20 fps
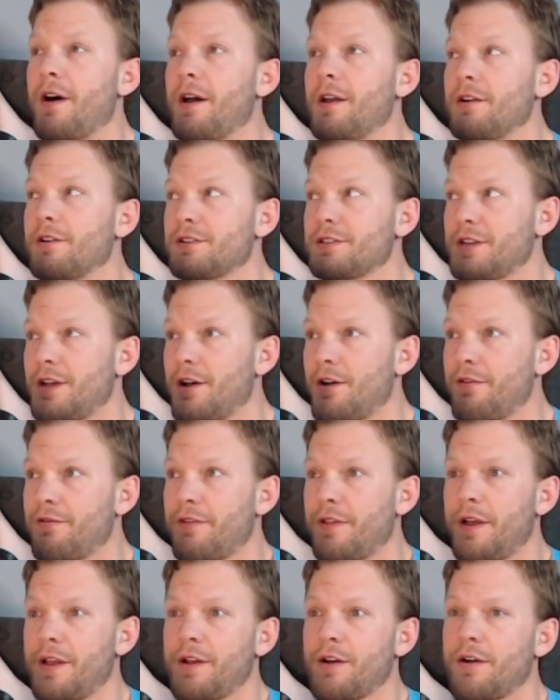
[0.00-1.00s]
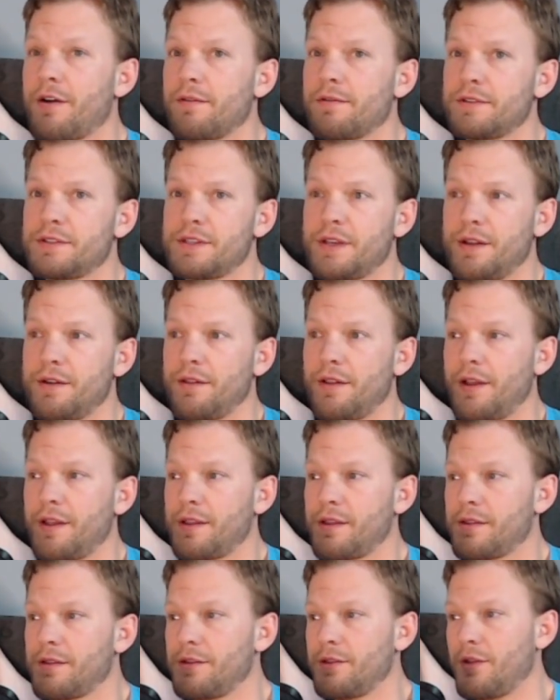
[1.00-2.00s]
yourself like all of a sudden,
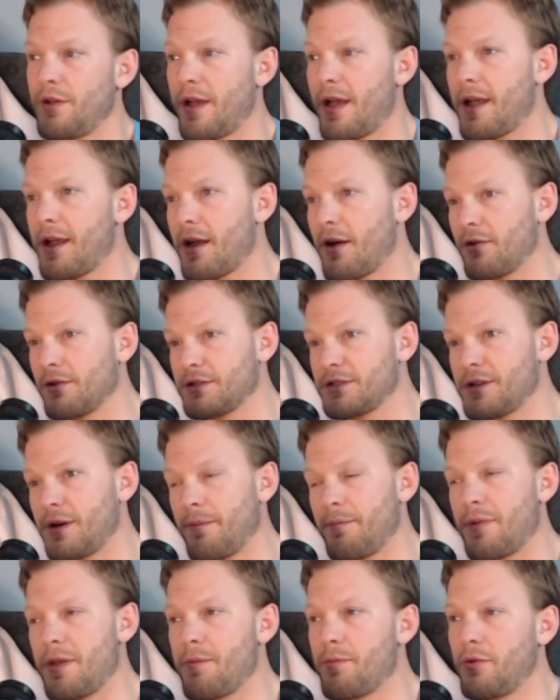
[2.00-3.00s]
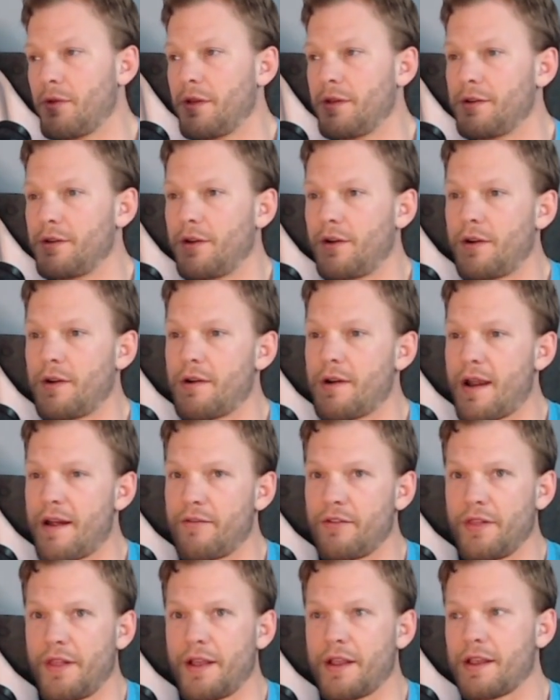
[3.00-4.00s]
like you hang out with some people and you're
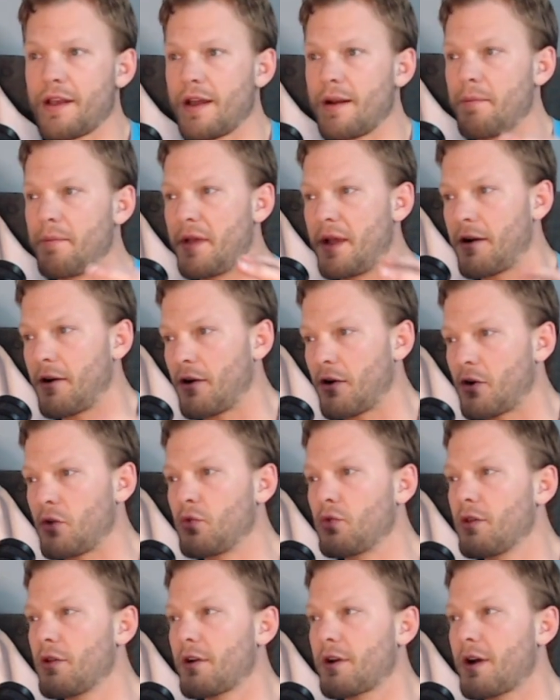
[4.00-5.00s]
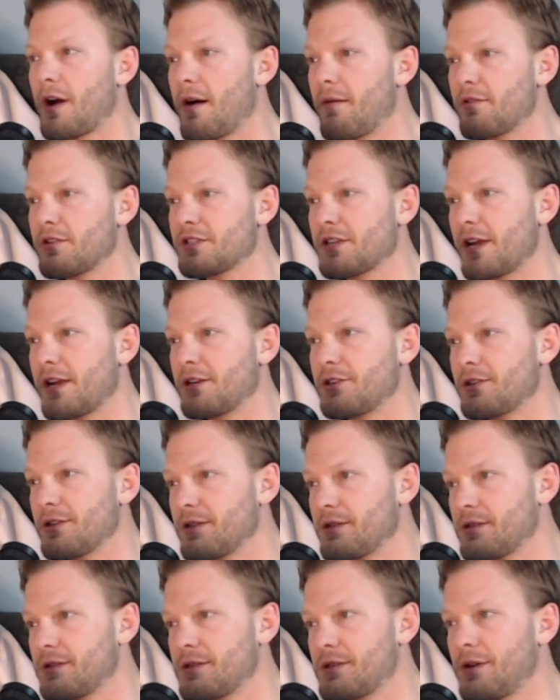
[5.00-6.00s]
having like kind of bigger, cooler
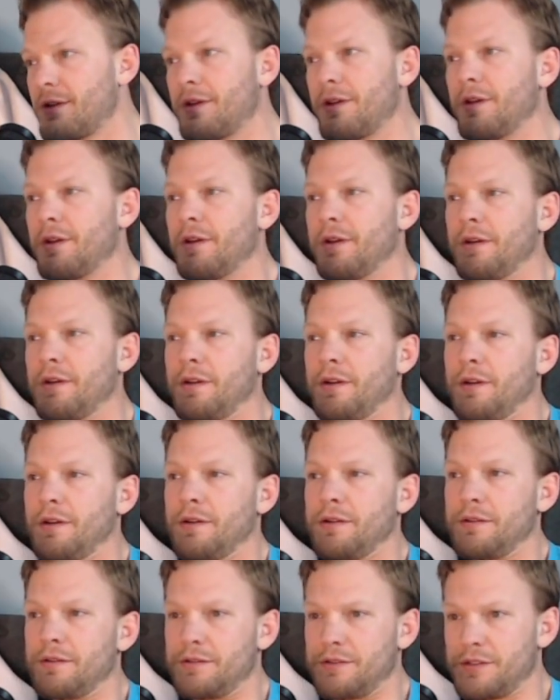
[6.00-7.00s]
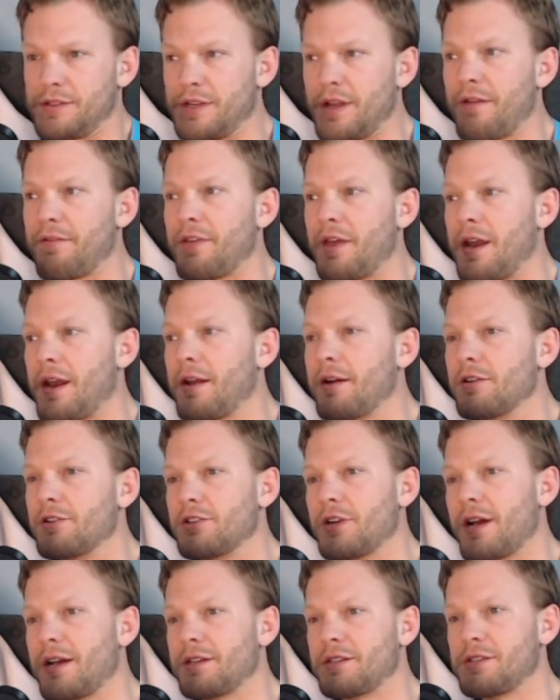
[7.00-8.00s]
conversations, stuff that
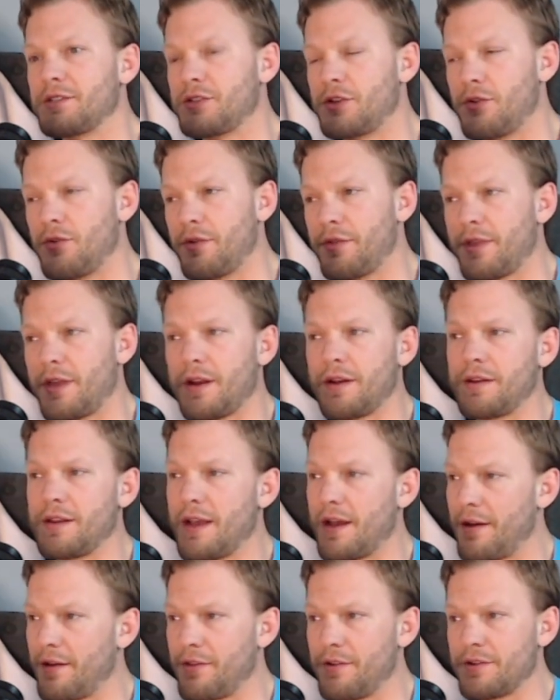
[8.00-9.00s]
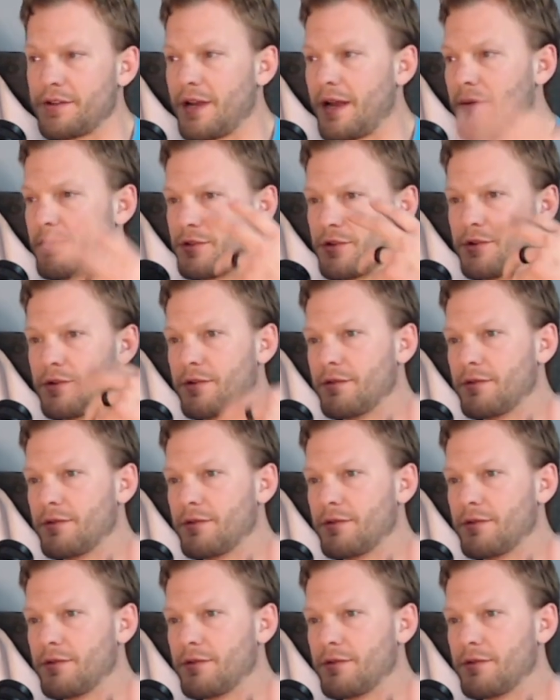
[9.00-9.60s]
energizes you. And then, yeah, other times you